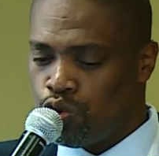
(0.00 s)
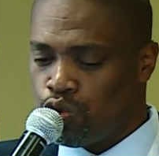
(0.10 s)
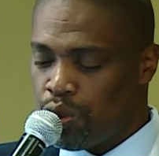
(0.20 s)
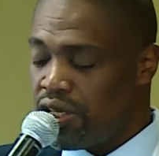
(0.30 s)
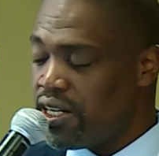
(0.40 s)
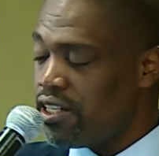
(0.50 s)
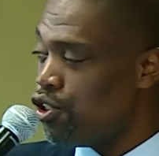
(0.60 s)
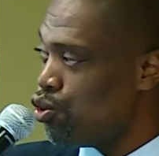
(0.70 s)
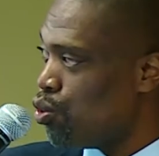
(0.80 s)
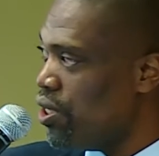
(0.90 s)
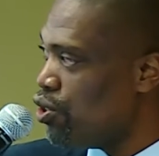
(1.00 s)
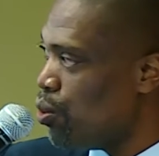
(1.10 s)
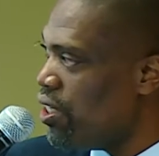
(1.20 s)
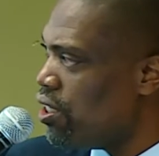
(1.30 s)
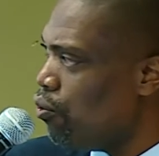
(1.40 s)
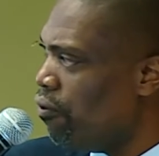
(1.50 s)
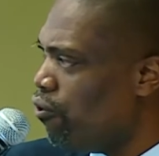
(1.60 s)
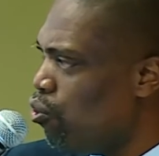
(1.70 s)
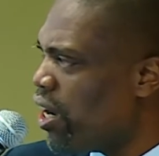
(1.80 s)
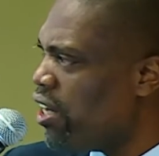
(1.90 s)
2013 to 2020,
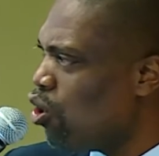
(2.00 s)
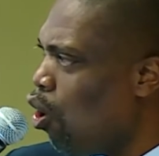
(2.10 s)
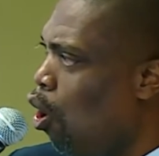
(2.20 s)
we've looked at